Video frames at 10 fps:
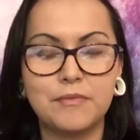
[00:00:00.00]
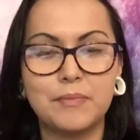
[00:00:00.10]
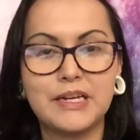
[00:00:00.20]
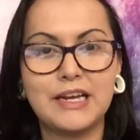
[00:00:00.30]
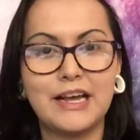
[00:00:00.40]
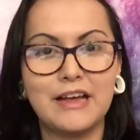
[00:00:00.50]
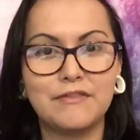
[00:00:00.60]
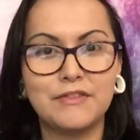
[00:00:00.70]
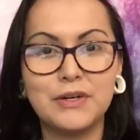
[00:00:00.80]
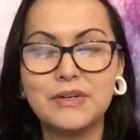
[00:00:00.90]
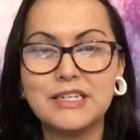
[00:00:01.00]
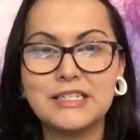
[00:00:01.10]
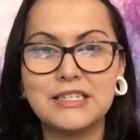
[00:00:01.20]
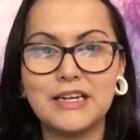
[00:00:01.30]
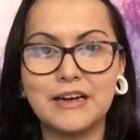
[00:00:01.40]
But I have
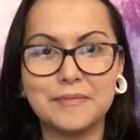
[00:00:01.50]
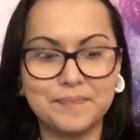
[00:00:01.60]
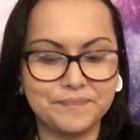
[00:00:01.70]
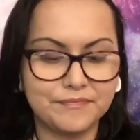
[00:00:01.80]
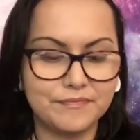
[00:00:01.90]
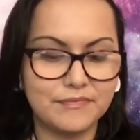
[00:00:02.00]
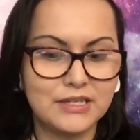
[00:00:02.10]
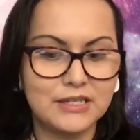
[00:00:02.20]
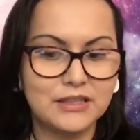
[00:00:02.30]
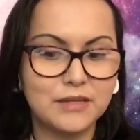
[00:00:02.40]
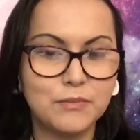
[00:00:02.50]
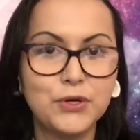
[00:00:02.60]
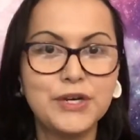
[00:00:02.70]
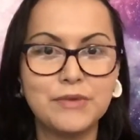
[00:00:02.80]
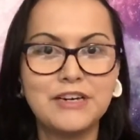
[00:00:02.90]
noticed the more
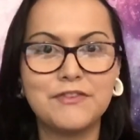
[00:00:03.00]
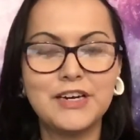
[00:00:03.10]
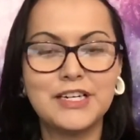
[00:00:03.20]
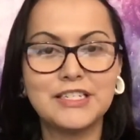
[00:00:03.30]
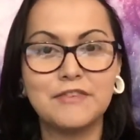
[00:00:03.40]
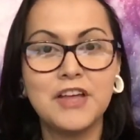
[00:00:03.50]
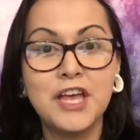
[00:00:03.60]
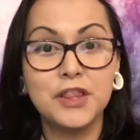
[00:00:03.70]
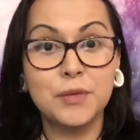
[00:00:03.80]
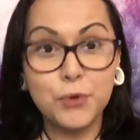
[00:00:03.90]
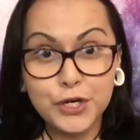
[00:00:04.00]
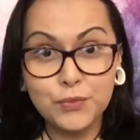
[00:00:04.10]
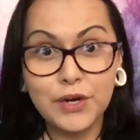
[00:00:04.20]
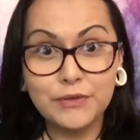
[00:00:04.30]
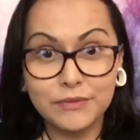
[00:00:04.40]
you read for yourself, the more you
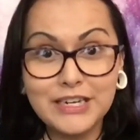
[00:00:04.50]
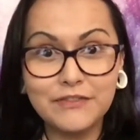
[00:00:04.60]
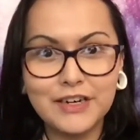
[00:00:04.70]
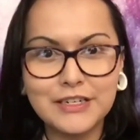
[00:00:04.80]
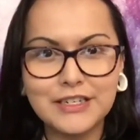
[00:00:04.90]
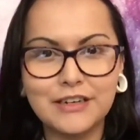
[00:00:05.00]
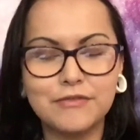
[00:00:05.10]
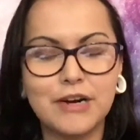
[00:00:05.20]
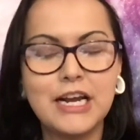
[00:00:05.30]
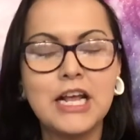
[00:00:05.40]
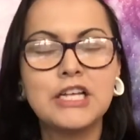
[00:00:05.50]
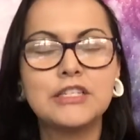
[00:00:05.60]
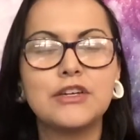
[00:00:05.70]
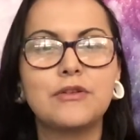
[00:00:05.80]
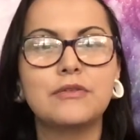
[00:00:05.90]
want to read for yourself, right?
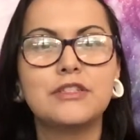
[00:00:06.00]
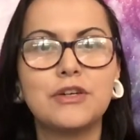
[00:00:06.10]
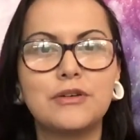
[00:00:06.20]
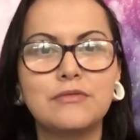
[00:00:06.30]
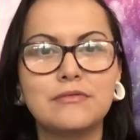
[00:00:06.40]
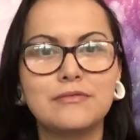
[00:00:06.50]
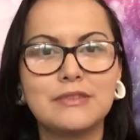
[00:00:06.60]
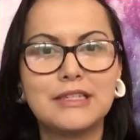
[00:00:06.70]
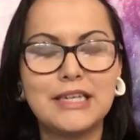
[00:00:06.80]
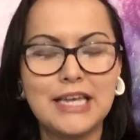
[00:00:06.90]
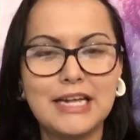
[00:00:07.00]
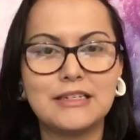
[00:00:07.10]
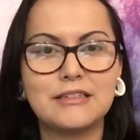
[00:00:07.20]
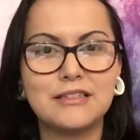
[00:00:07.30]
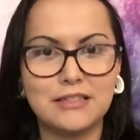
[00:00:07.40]
So don't get
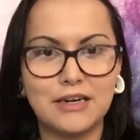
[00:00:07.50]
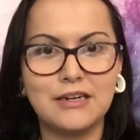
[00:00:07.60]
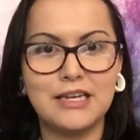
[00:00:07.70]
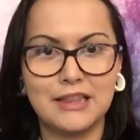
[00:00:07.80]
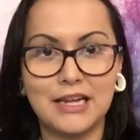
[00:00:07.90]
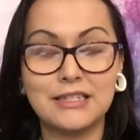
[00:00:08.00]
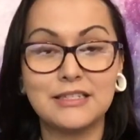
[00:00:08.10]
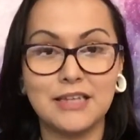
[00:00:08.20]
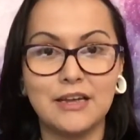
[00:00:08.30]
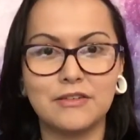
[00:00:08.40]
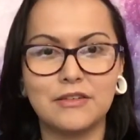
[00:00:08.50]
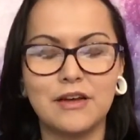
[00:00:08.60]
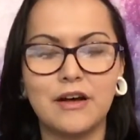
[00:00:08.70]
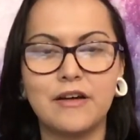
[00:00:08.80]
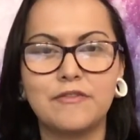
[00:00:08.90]
stuck in that cycle
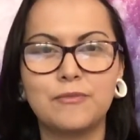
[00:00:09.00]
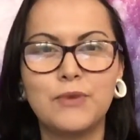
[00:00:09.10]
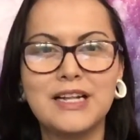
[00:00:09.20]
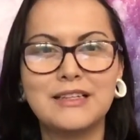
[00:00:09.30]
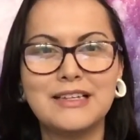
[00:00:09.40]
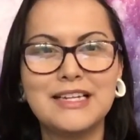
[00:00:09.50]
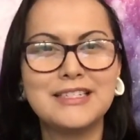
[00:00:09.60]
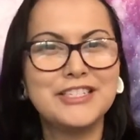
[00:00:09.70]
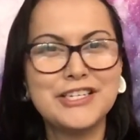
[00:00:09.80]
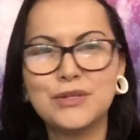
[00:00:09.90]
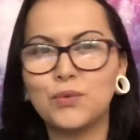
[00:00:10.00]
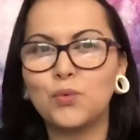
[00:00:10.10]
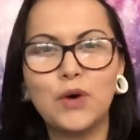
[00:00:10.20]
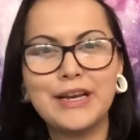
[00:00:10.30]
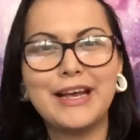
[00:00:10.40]
of, well, it's just
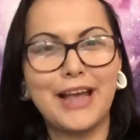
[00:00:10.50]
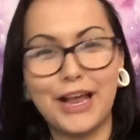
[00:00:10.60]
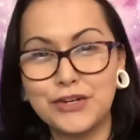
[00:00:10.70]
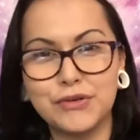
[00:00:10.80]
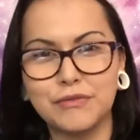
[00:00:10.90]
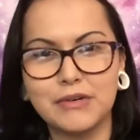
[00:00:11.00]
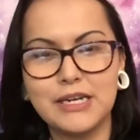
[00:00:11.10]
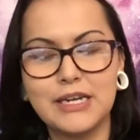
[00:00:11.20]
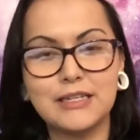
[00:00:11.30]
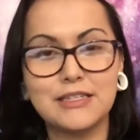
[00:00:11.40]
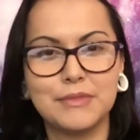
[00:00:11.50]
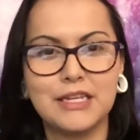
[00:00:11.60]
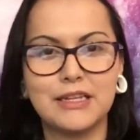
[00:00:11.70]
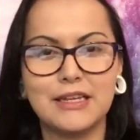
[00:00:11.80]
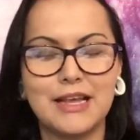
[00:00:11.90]
one extra reading, something
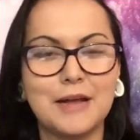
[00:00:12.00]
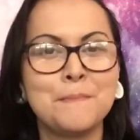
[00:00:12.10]
like that.